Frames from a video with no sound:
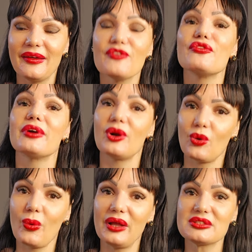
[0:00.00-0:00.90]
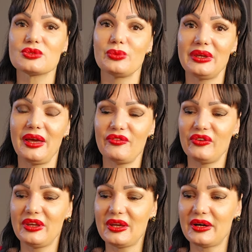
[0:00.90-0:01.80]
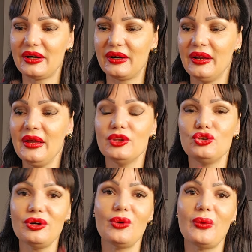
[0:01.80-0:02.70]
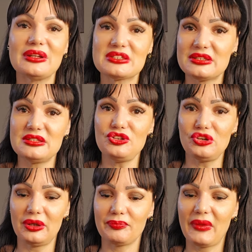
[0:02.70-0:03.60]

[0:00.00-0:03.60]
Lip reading: Four of Wands we have here. Two of Wands decision.